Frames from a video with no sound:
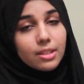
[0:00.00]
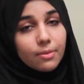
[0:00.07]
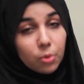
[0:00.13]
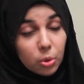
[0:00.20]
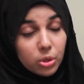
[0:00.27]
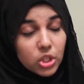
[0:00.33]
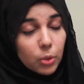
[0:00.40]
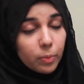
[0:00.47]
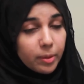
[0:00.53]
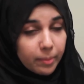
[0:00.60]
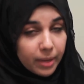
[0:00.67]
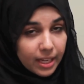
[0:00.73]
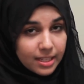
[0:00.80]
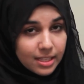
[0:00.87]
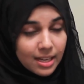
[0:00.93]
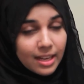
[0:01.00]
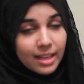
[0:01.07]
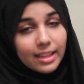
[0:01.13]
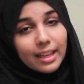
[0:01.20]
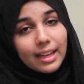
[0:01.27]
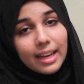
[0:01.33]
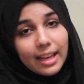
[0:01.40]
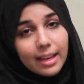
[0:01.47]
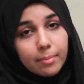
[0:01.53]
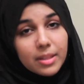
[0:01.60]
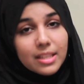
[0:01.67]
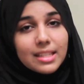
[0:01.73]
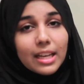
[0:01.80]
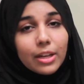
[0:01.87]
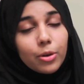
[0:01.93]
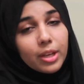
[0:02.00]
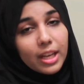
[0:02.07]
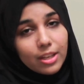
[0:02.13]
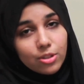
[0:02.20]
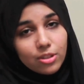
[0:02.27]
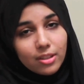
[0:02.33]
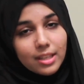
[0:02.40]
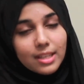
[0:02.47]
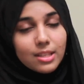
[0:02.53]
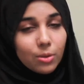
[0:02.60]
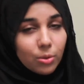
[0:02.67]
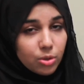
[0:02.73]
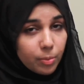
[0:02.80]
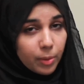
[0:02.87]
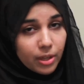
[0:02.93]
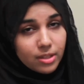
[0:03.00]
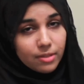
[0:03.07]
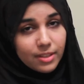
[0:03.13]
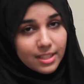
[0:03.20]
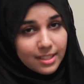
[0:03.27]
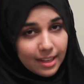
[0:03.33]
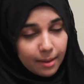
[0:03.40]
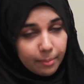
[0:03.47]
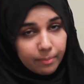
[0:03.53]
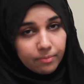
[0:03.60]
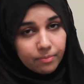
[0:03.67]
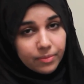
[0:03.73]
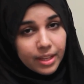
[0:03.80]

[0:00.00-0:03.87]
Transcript: have also been made that claim that segregation is not a part of Islam.